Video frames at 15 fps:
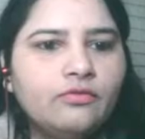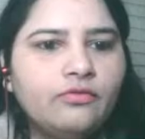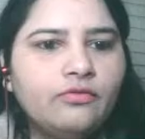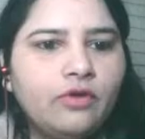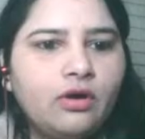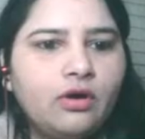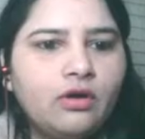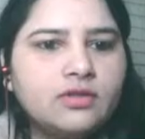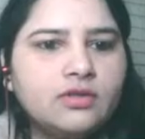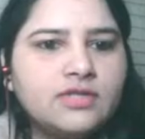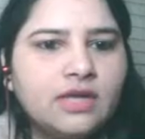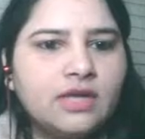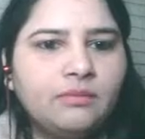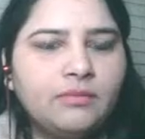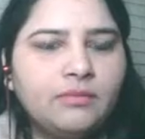For
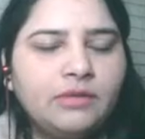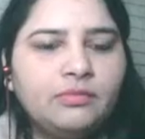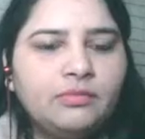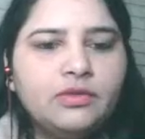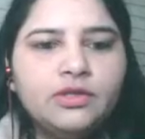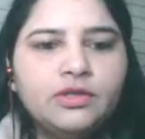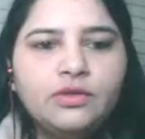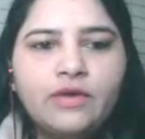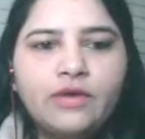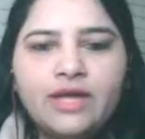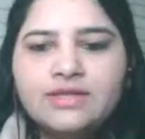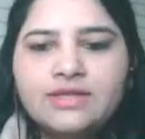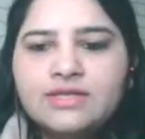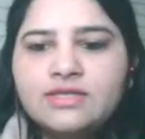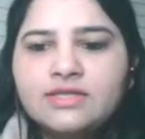some people, you
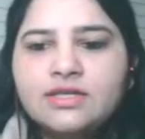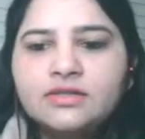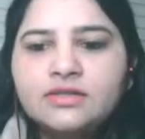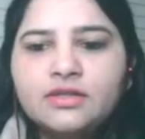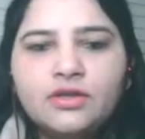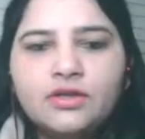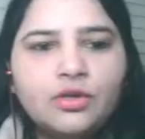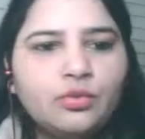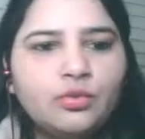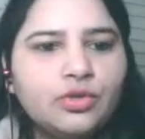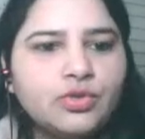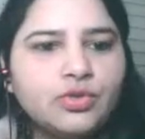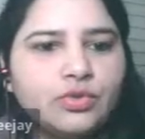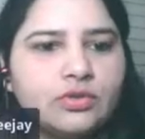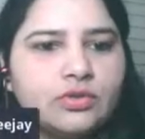can say certain
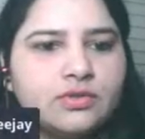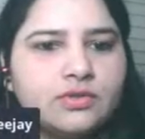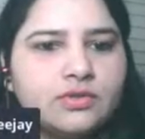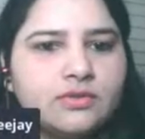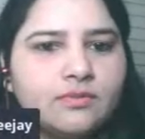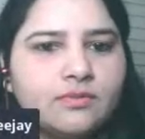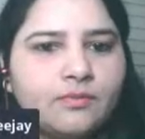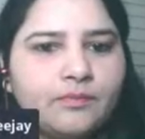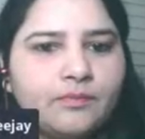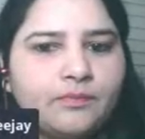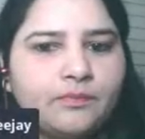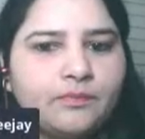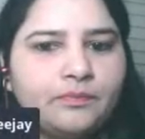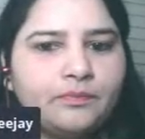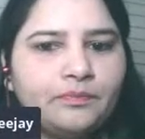individuals.
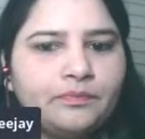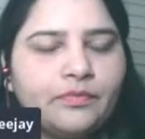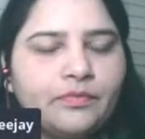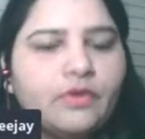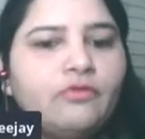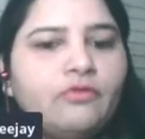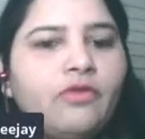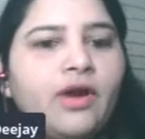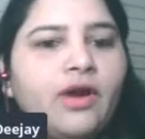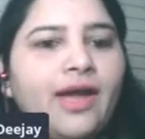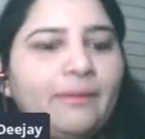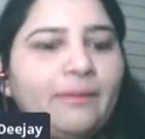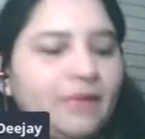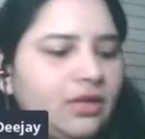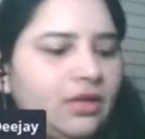For
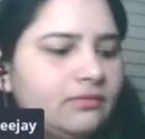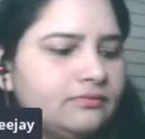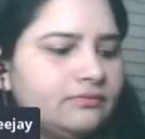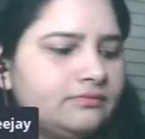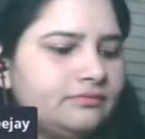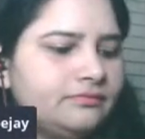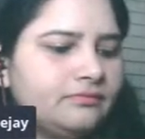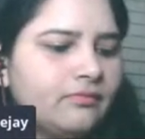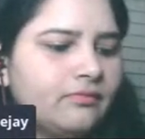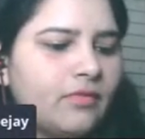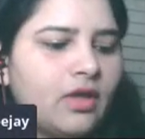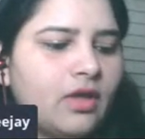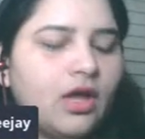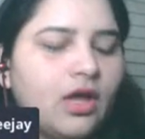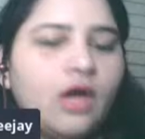happy,
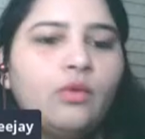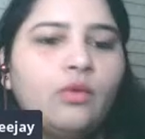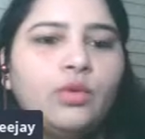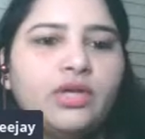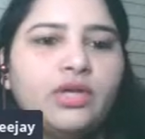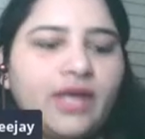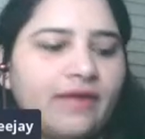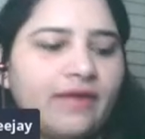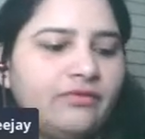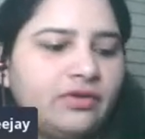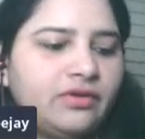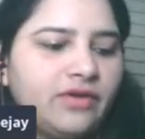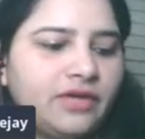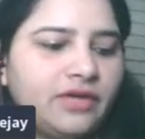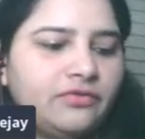what can we
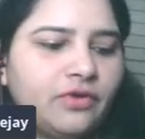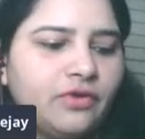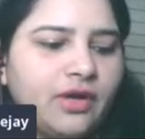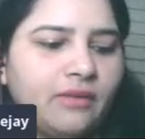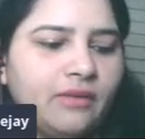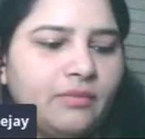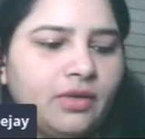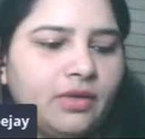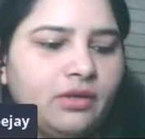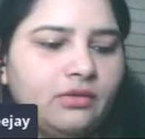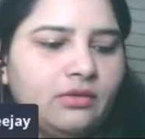write for happy?